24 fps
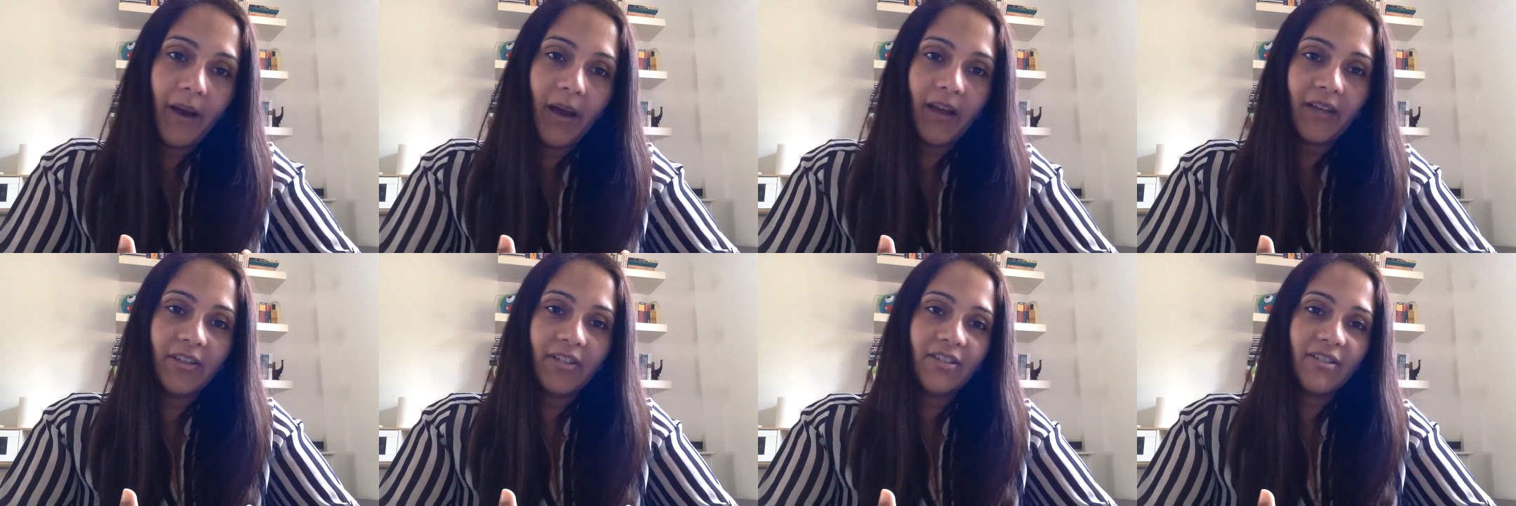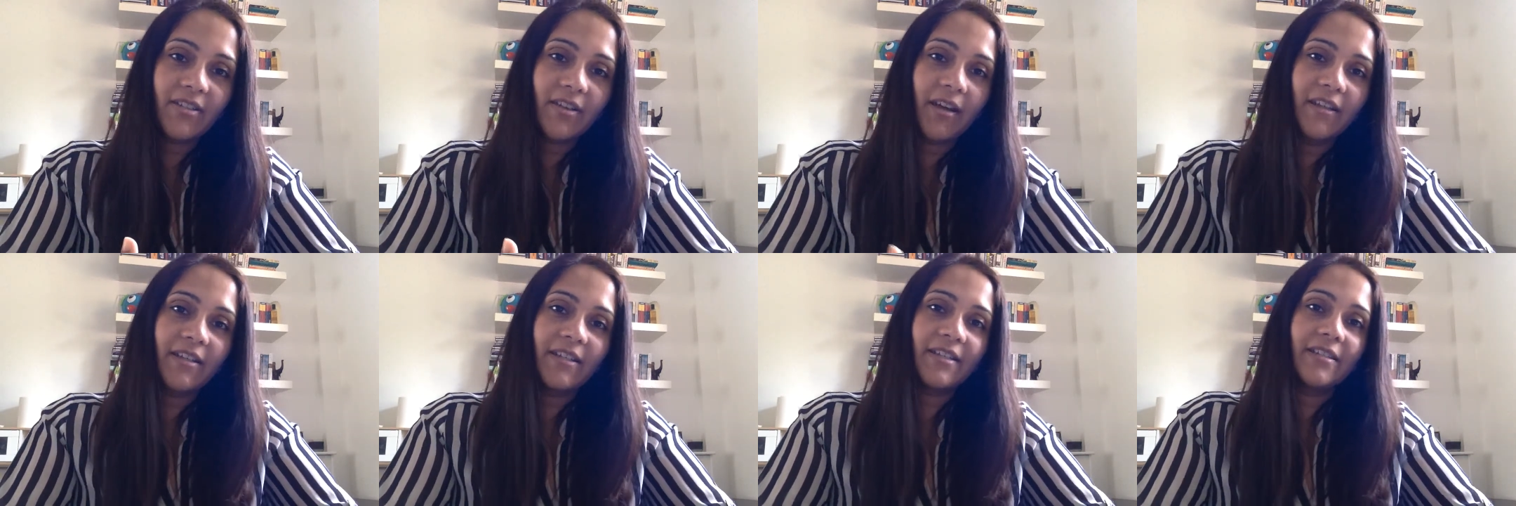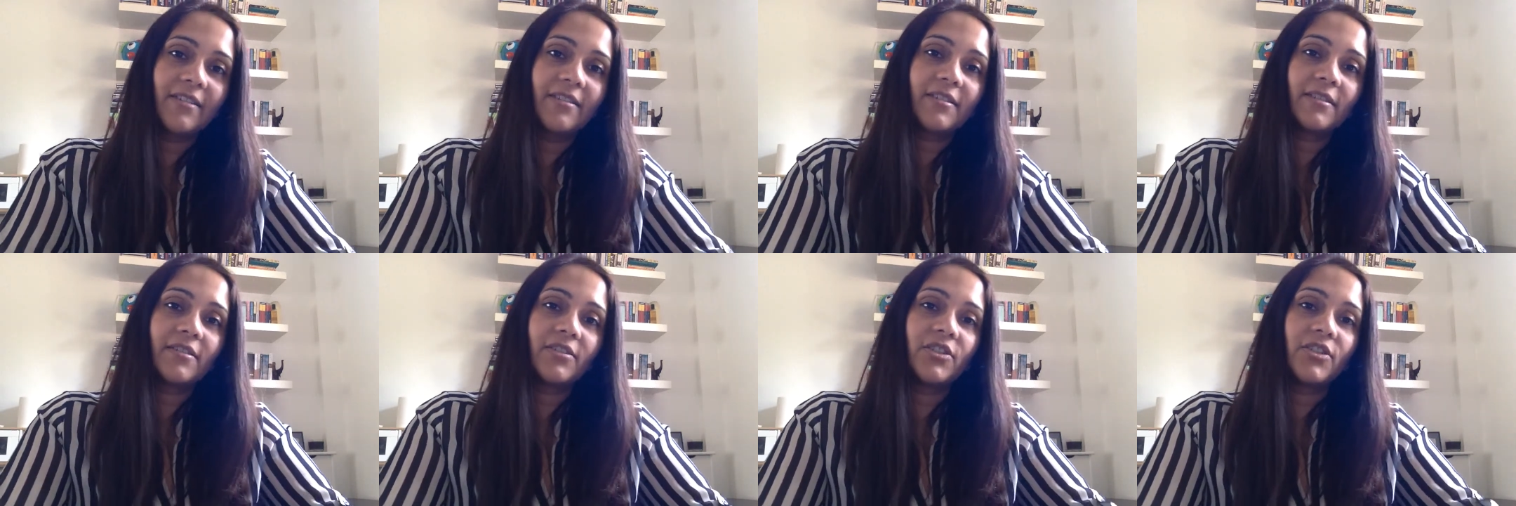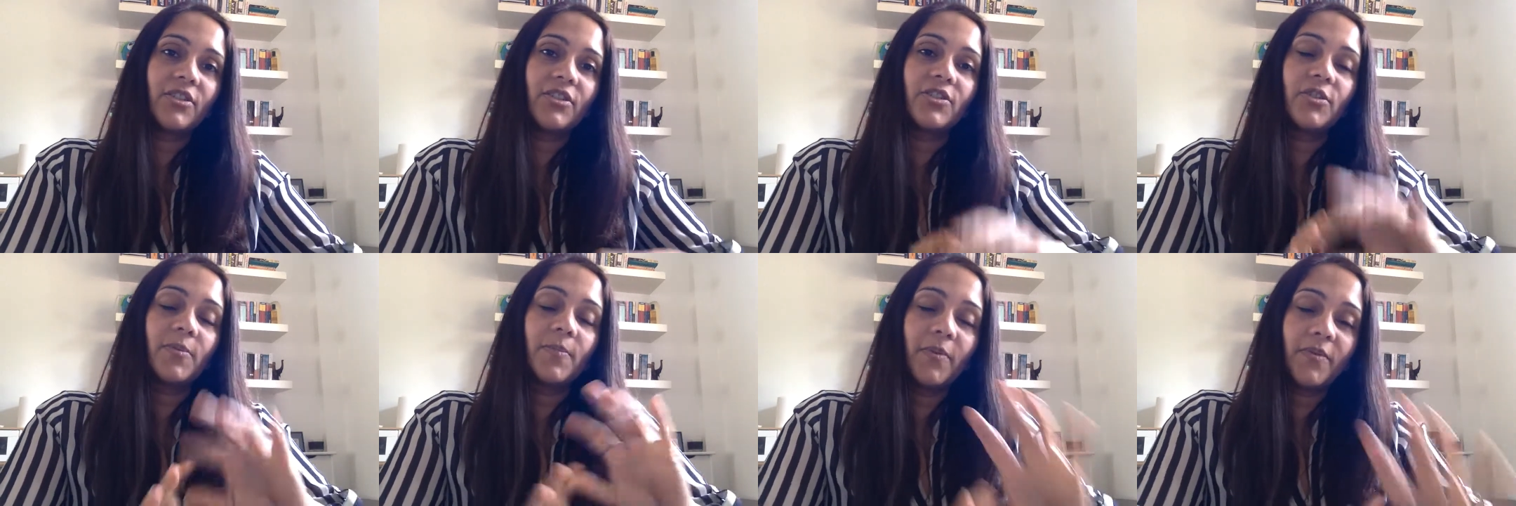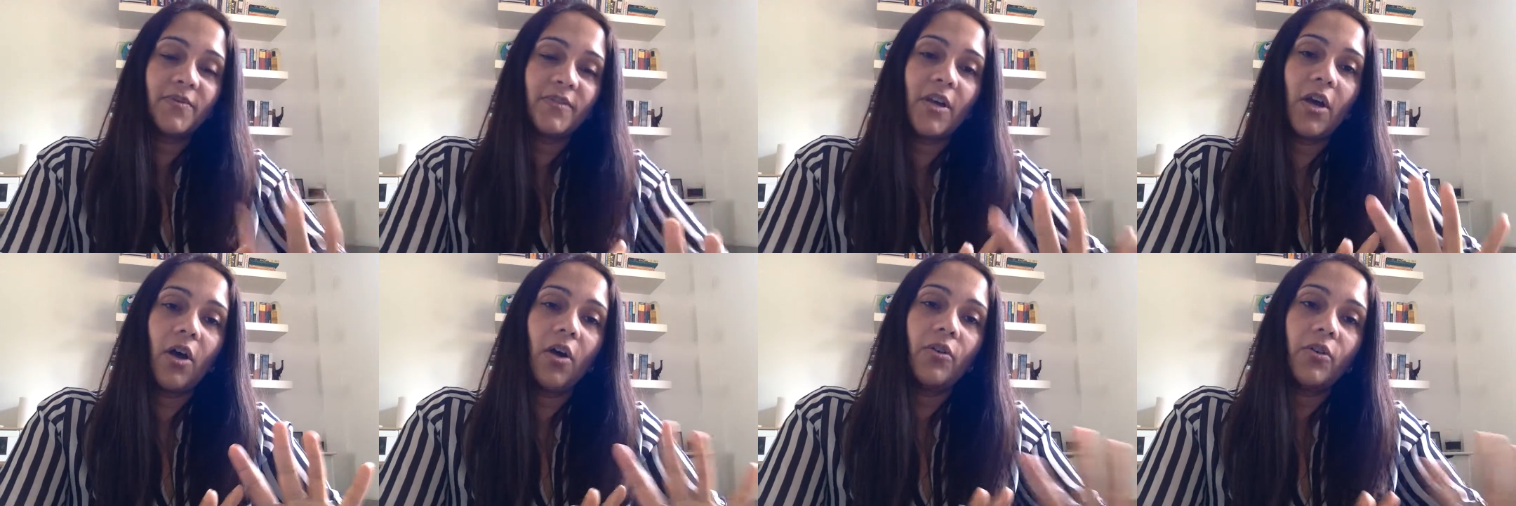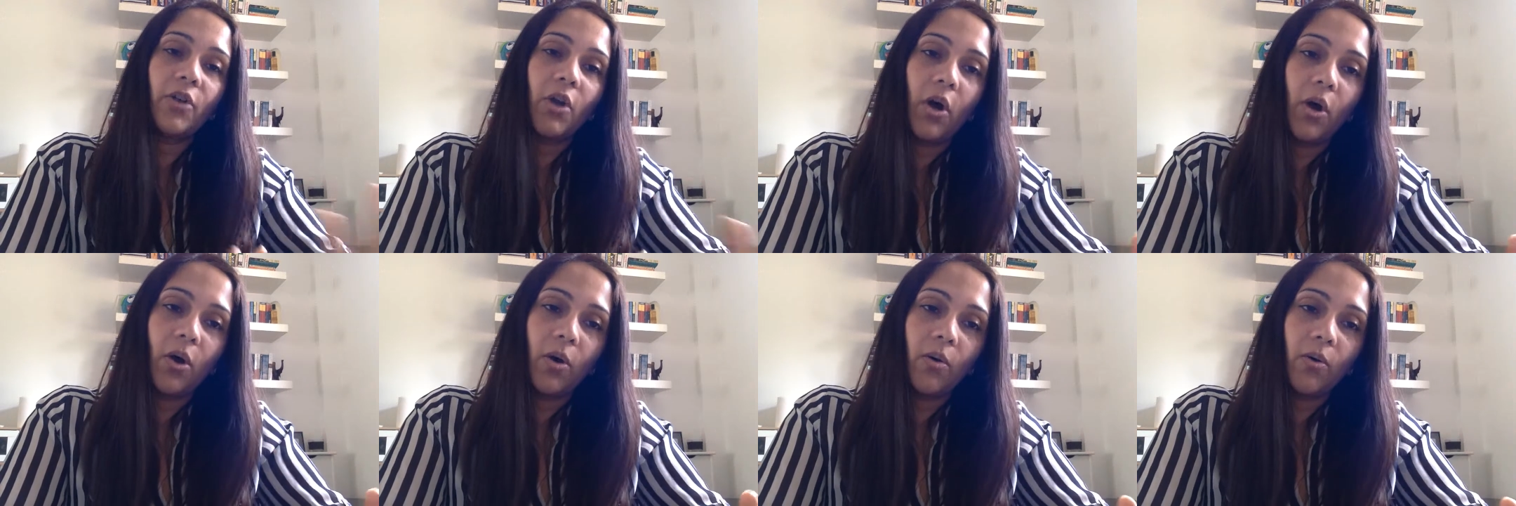I decided just to put that on
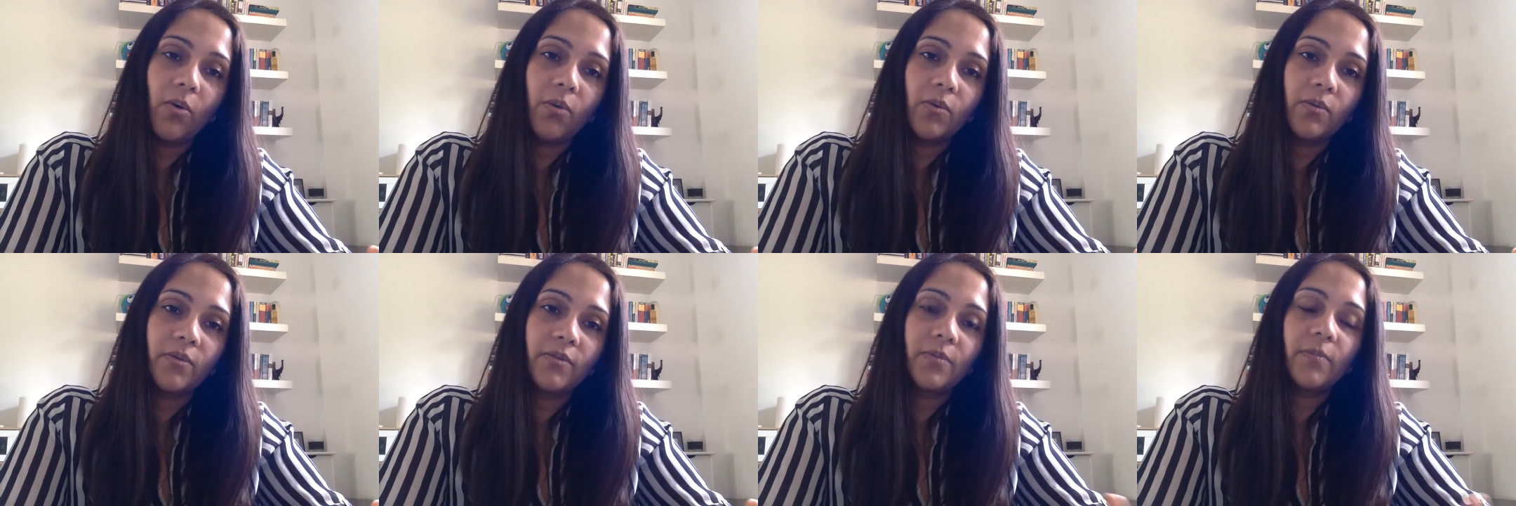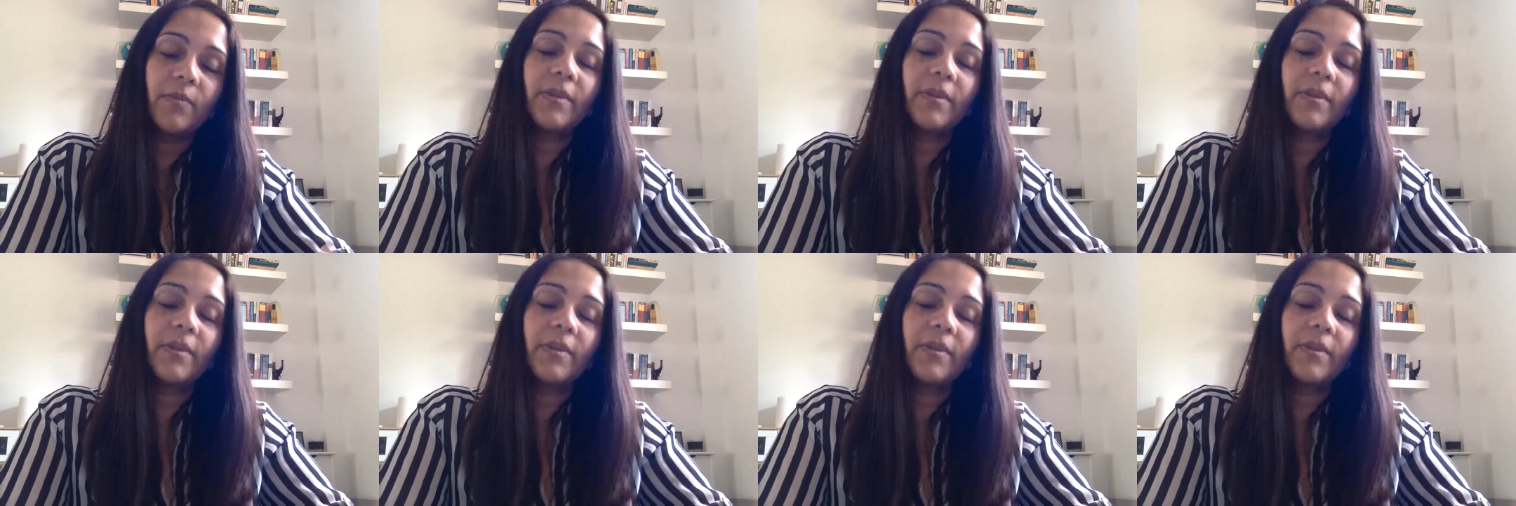hold